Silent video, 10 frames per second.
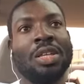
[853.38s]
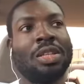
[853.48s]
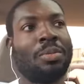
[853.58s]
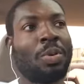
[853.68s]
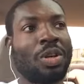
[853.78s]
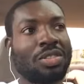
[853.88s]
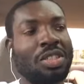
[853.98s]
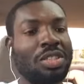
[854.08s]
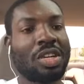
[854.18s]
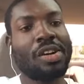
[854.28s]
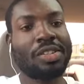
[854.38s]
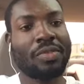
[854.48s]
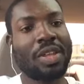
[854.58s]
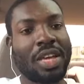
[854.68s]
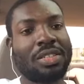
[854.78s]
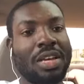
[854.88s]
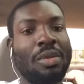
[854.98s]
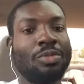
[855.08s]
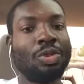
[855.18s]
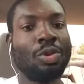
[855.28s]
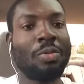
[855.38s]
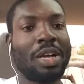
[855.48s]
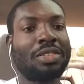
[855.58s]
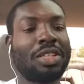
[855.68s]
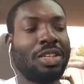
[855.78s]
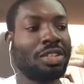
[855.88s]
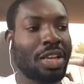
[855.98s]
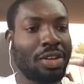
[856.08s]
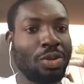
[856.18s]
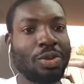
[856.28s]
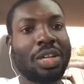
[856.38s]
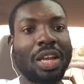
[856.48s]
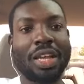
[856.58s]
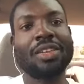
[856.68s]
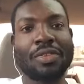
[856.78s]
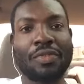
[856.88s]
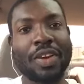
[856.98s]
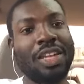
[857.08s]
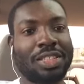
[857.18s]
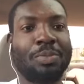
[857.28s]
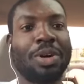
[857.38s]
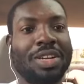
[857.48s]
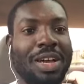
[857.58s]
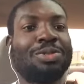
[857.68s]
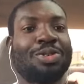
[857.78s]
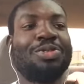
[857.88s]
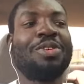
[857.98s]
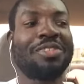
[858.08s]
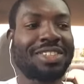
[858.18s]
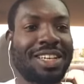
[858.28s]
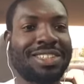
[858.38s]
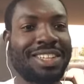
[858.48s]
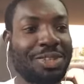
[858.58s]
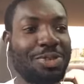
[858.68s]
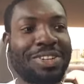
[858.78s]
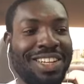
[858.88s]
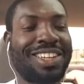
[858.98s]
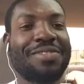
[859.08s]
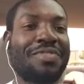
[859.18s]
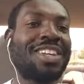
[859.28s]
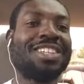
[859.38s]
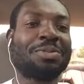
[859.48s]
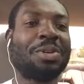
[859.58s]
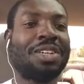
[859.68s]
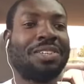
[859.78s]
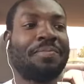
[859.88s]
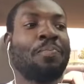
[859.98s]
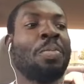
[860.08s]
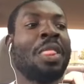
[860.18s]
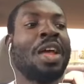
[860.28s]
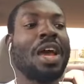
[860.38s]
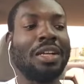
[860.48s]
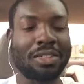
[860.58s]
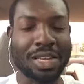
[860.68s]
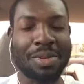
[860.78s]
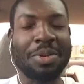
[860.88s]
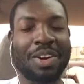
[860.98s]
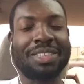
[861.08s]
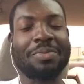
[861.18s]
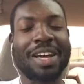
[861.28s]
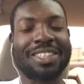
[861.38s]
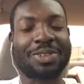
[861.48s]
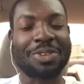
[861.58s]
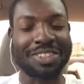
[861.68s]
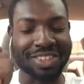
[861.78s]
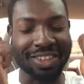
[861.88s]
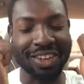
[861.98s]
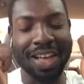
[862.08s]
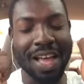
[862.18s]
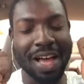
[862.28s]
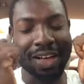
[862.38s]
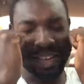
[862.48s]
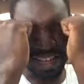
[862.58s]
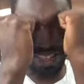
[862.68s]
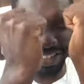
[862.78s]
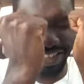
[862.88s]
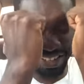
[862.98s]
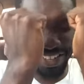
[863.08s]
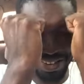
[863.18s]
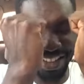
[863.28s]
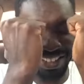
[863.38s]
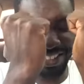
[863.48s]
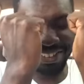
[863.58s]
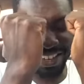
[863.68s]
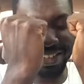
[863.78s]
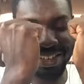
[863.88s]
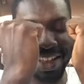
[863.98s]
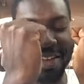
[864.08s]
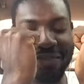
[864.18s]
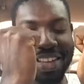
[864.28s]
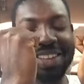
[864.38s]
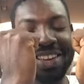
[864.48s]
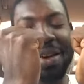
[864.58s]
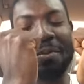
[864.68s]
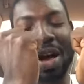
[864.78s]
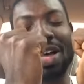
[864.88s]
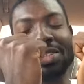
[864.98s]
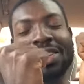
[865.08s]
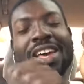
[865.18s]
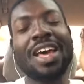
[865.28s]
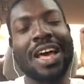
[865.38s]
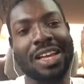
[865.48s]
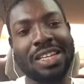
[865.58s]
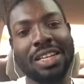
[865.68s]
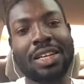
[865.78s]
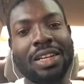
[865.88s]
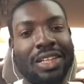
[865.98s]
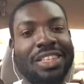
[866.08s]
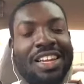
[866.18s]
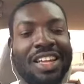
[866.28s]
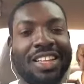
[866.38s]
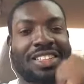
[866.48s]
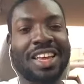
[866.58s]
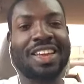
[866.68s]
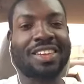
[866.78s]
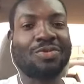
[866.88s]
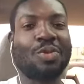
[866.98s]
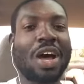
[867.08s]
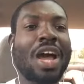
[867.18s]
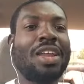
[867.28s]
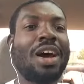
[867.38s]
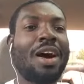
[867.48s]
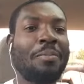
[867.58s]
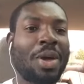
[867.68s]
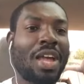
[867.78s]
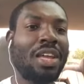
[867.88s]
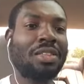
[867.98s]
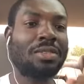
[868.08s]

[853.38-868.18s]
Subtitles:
person in charge of the exam room. I said, can you click the finish button? I'm so nervous. I said, you click the finish button and tell me what's my score. So I was like, okay, what is it? What, did I fail? Did I pass? And he clicked it, and it's like, right on, Bennett,